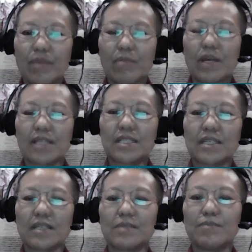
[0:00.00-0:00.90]
marked,
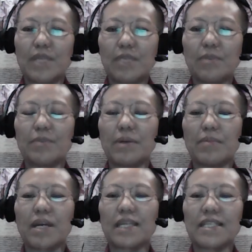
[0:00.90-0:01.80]
many people
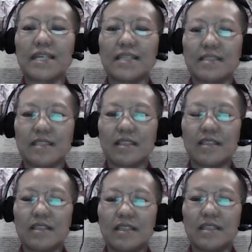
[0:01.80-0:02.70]
mark it as a
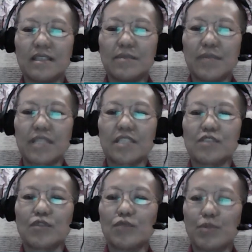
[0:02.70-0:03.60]

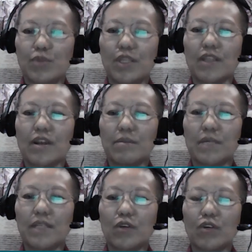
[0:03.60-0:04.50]
practice of a Buddha
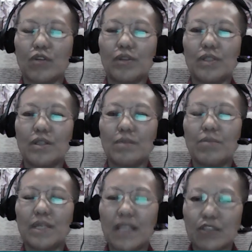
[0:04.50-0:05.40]
Dharma and all,
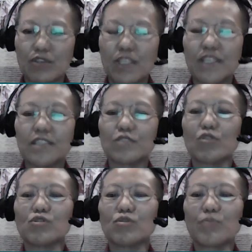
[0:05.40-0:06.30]
but actually it is
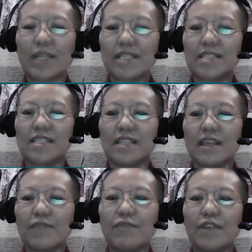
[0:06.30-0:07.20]
also practiced in
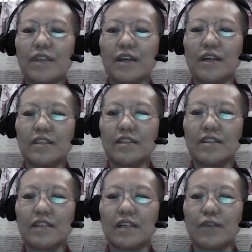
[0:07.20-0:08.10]
every
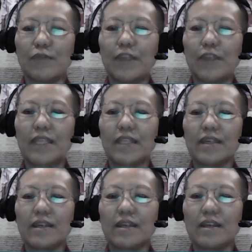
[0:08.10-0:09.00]
other faith
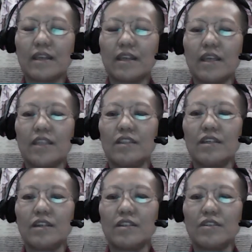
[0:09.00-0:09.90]
and
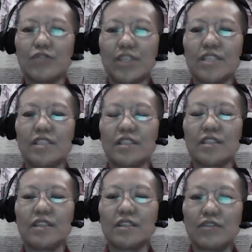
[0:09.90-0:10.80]
tradition,
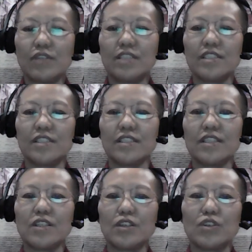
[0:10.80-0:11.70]
religion.
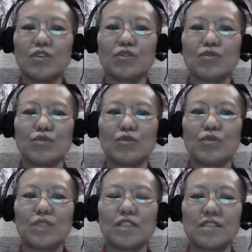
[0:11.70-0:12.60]
So
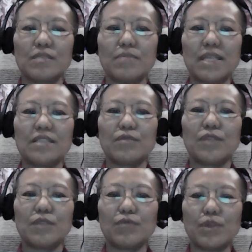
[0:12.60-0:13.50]
it doesn't matter
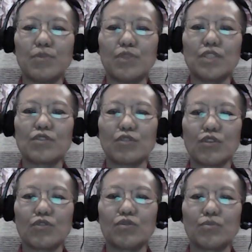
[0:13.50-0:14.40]
whether we are Buddhist or
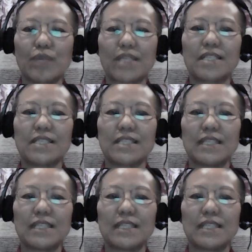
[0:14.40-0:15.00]
not to practice in